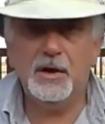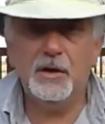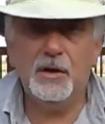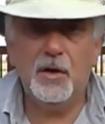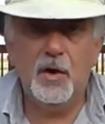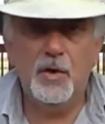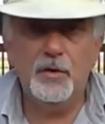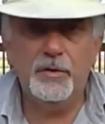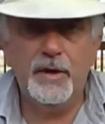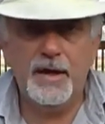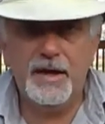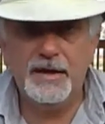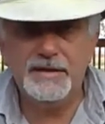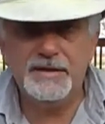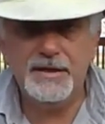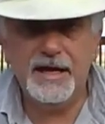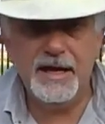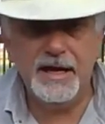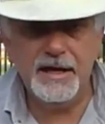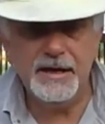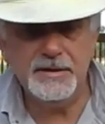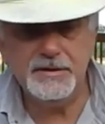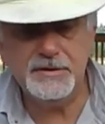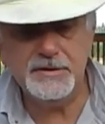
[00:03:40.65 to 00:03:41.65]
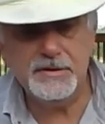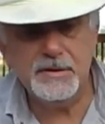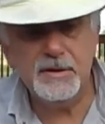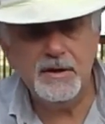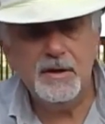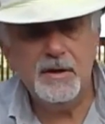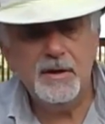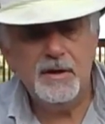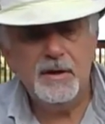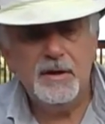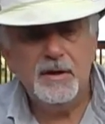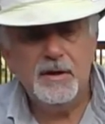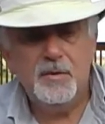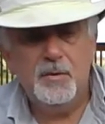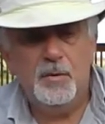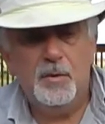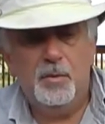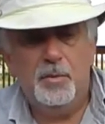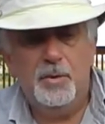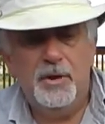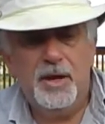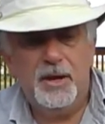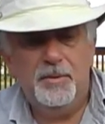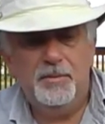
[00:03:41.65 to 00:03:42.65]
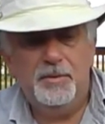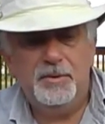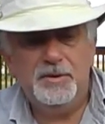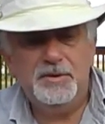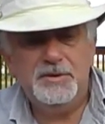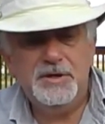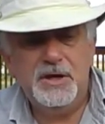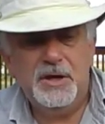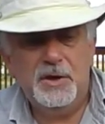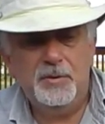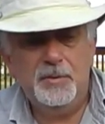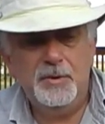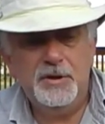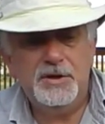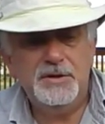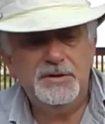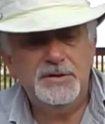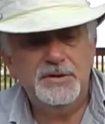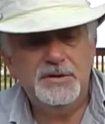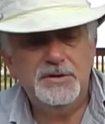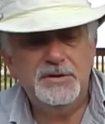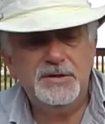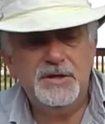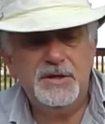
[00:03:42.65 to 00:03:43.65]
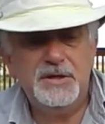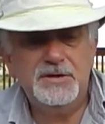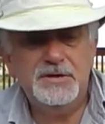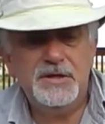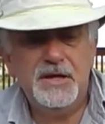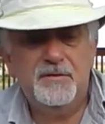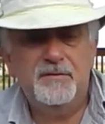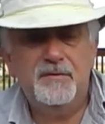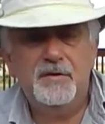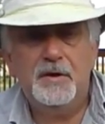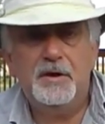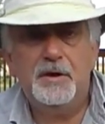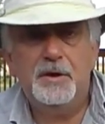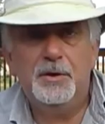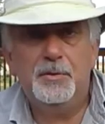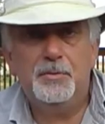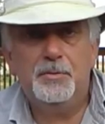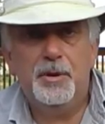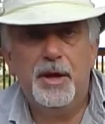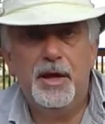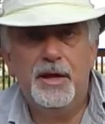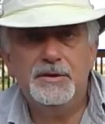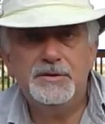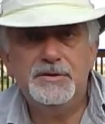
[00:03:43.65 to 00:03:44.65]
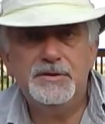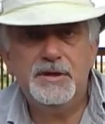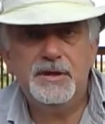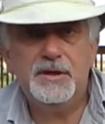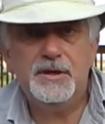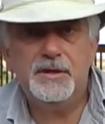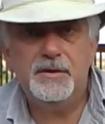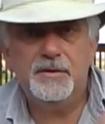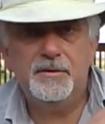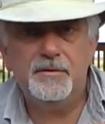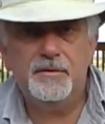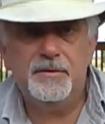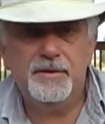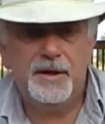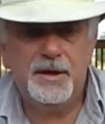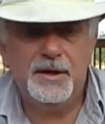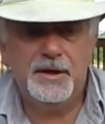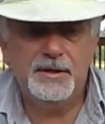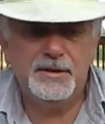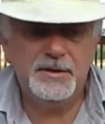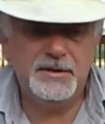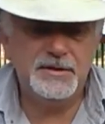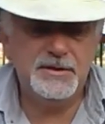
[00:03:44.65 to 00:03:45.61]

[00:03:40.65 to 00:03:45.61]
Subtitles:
long that takes. We'll be able to tell, because this does have the clear plastic thing at the